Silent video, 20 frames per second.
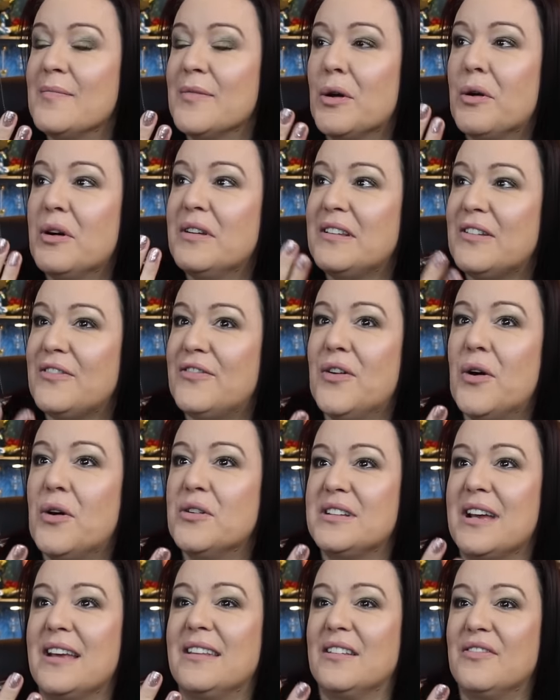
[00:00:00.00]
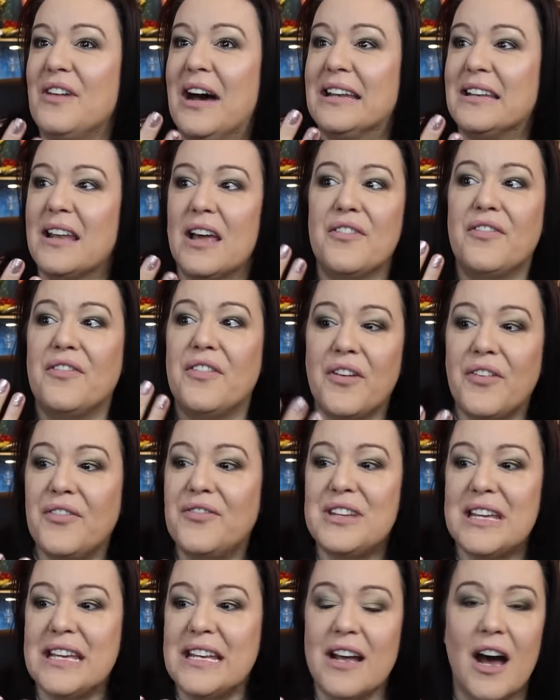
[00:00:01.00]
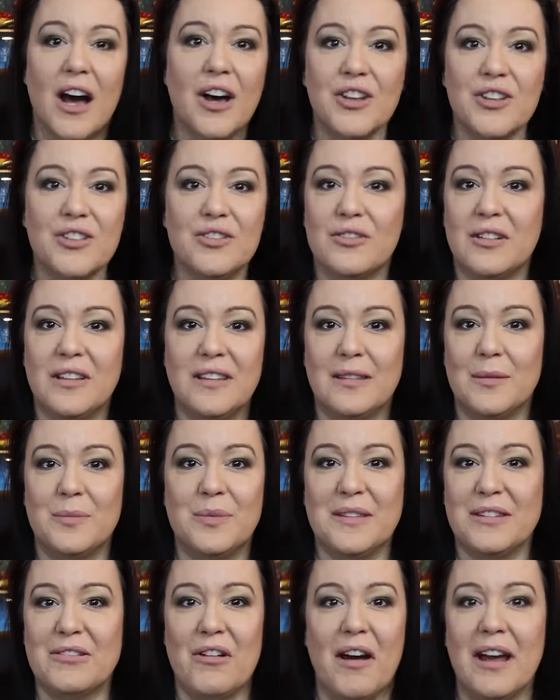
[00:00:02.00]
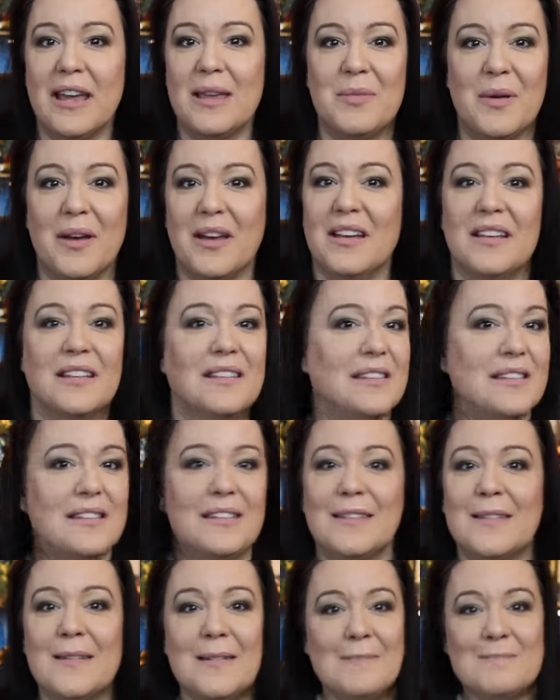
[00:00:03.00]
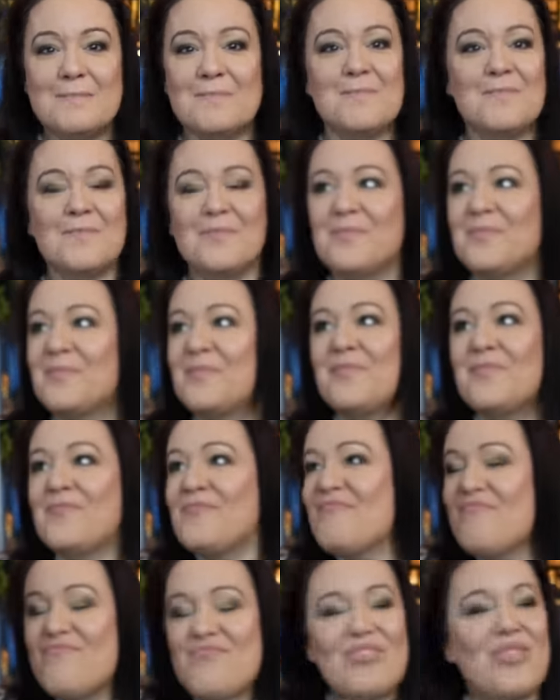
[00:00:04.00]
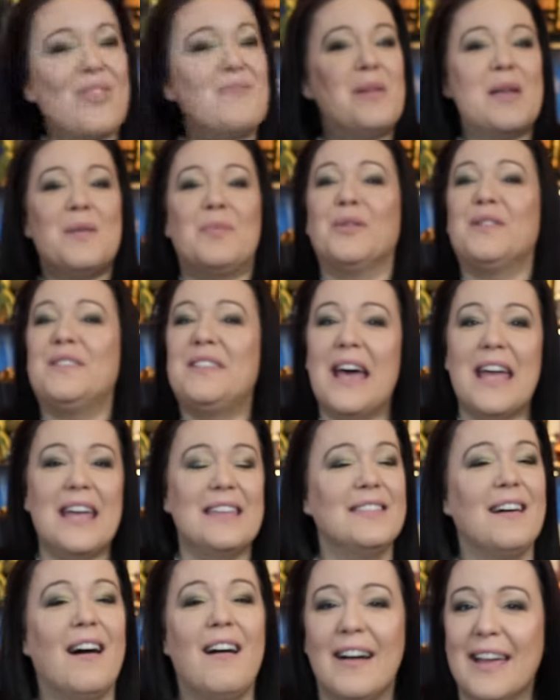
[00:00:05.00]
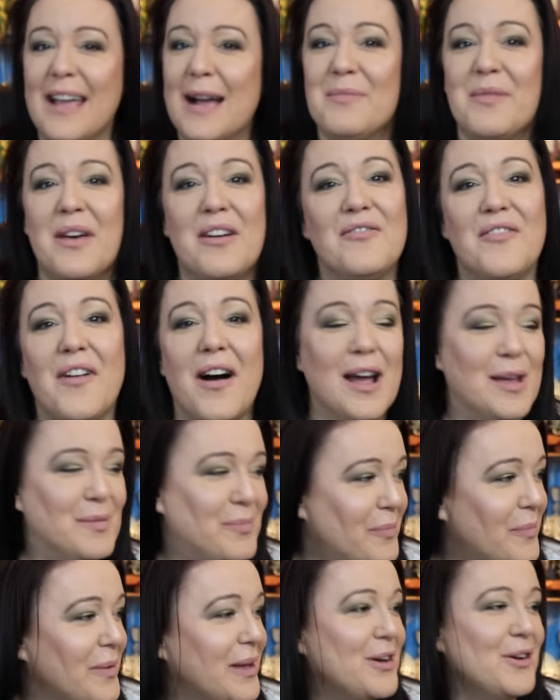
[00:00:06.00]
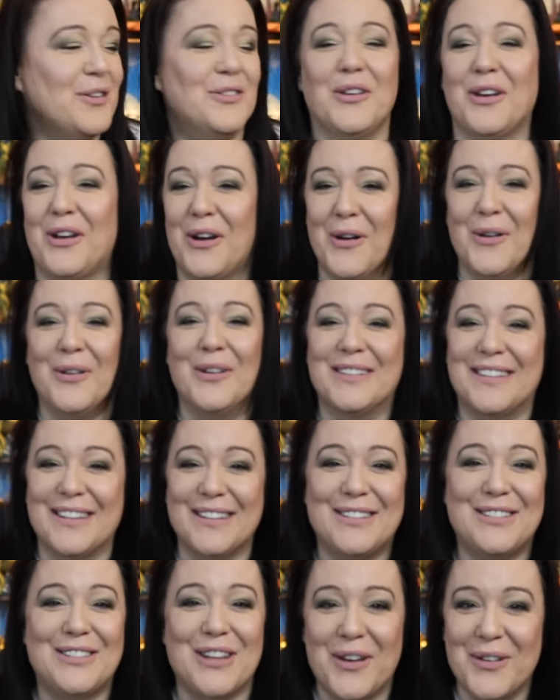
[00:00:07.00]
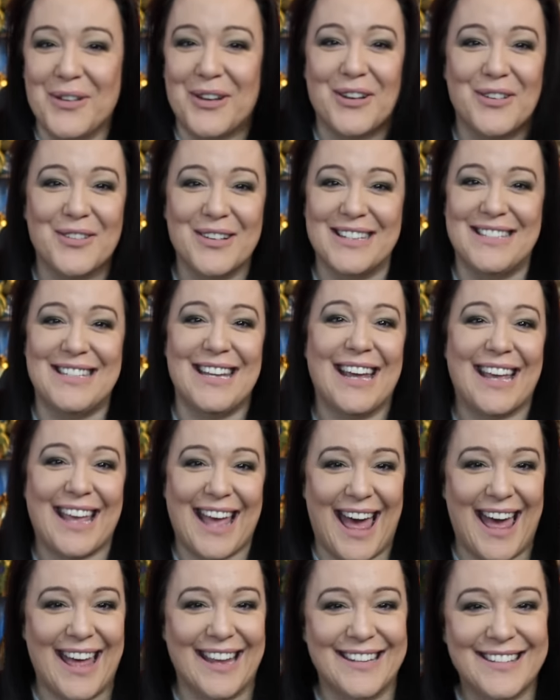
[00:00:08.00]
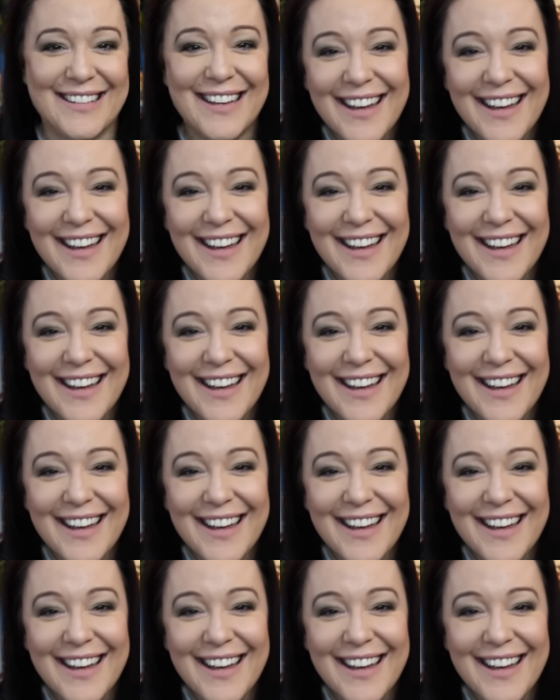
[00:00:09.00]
or is it four days, I've had like 1,500 subscribers. People saying that I am their vibe because I called Ahsoka a dickhead.